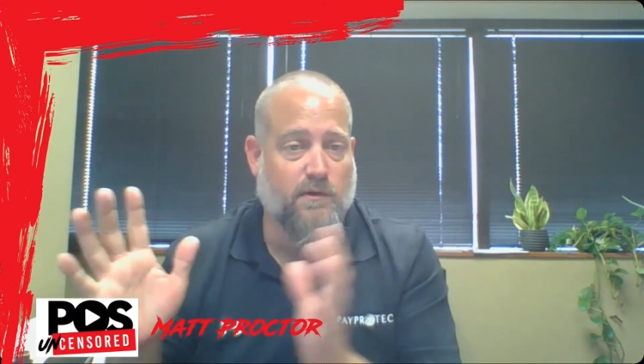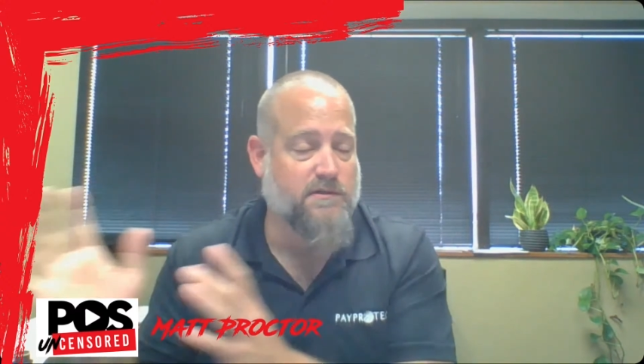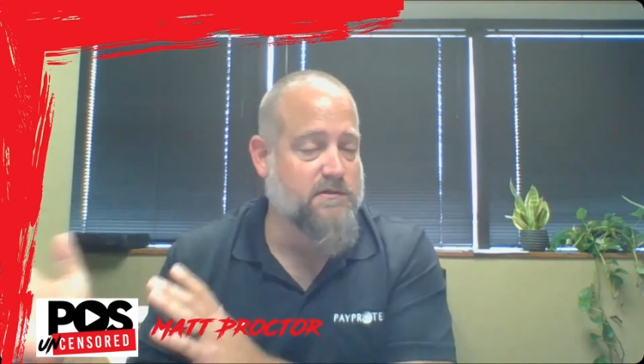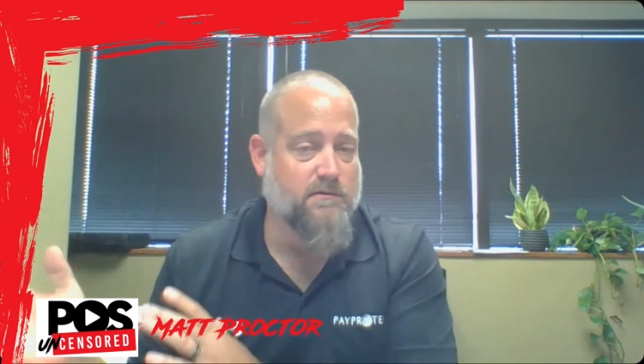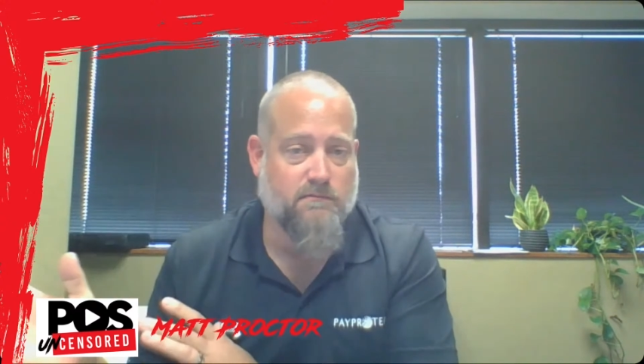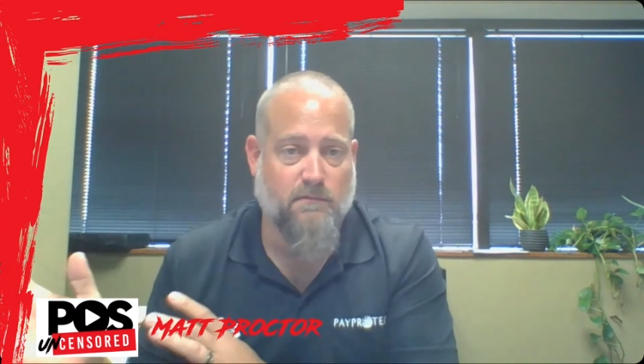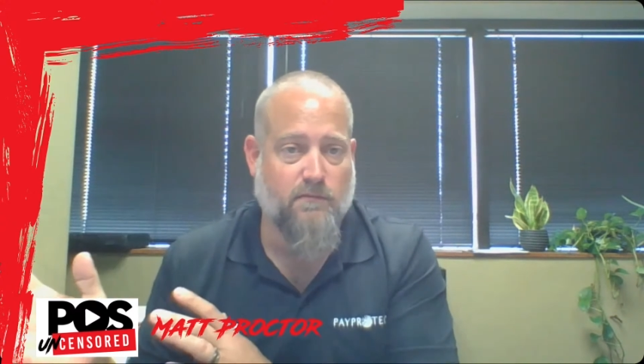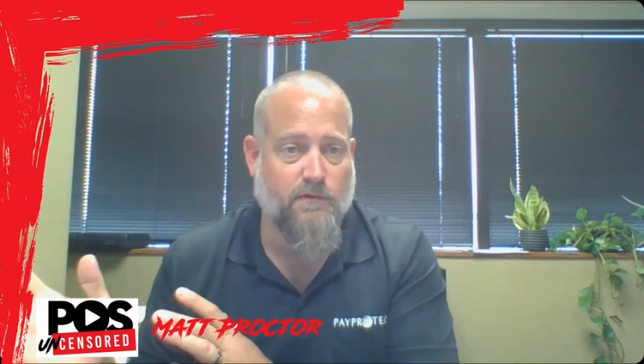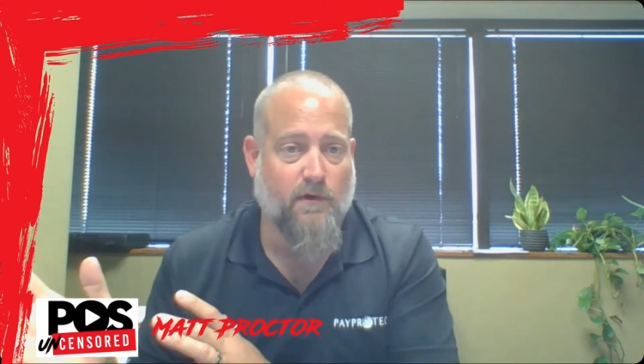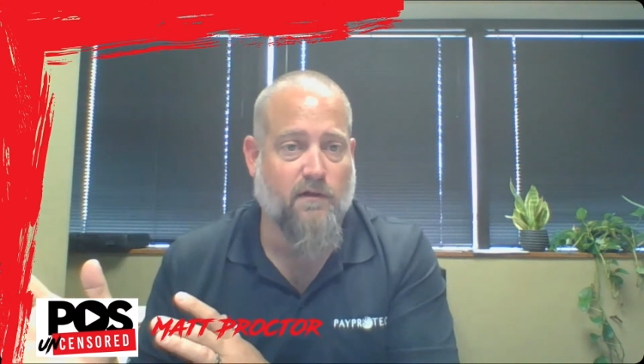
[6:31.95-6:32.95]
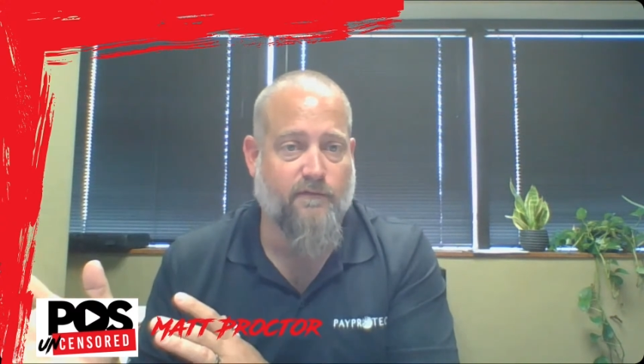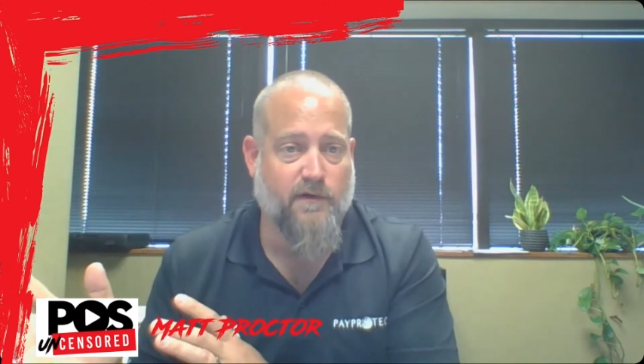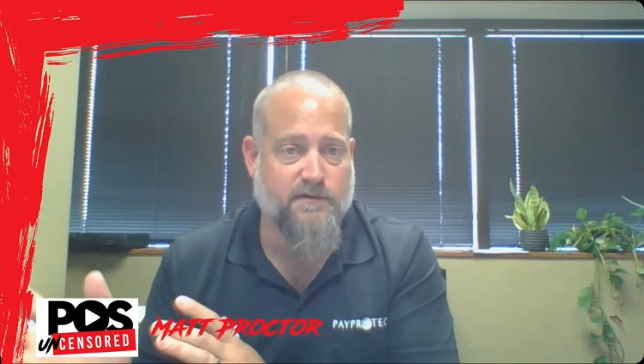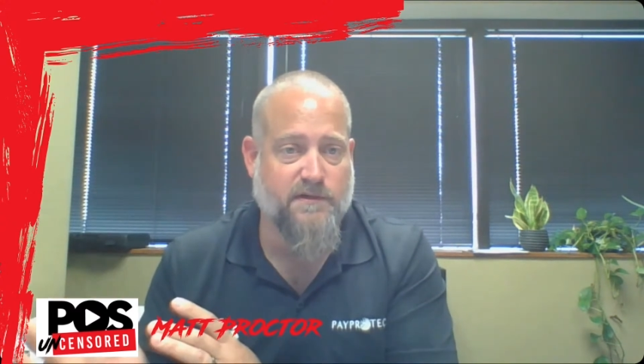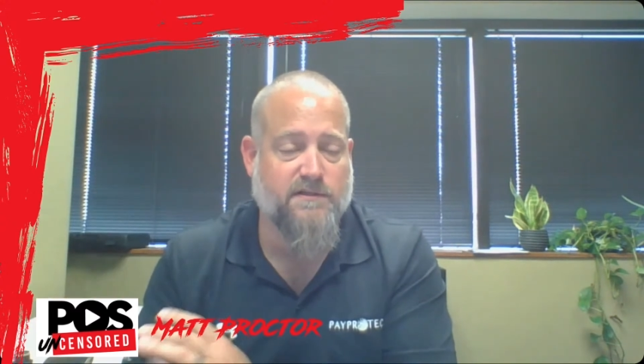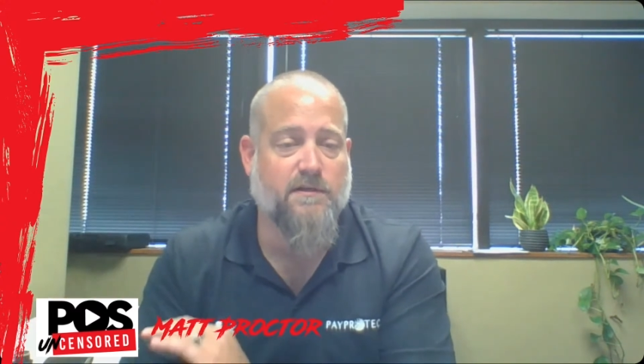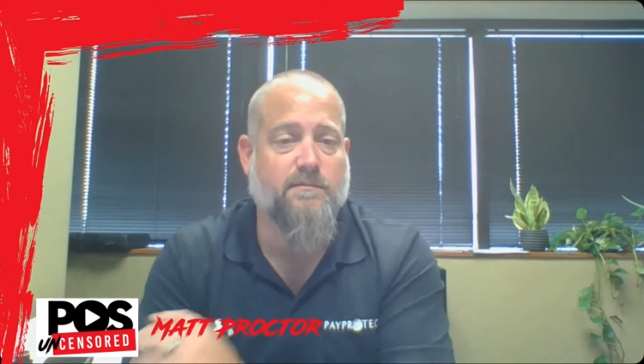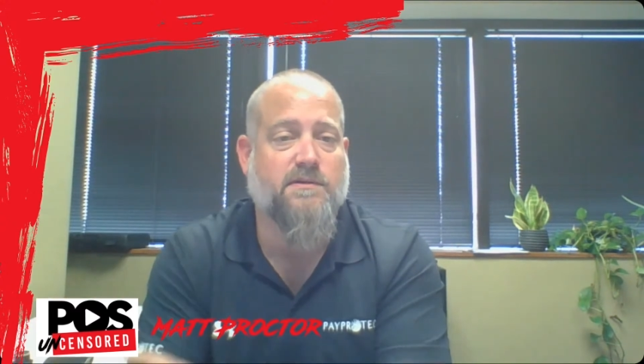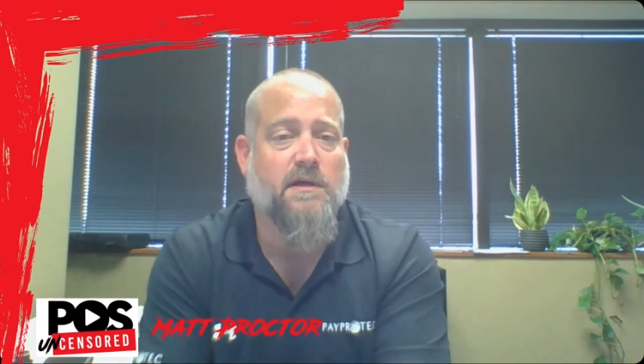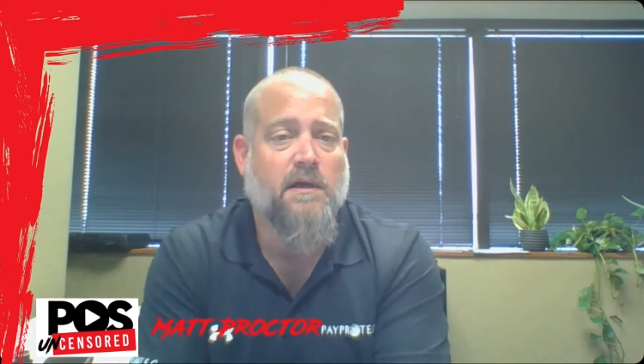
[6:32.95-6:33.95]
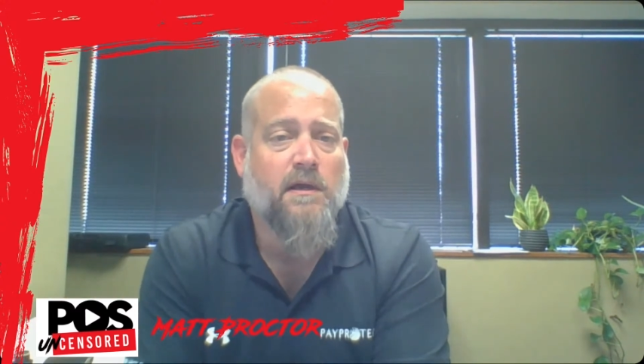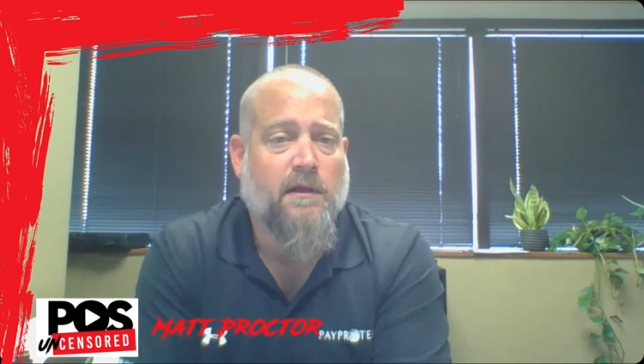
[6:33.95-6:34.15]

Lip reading: which with all of our systems,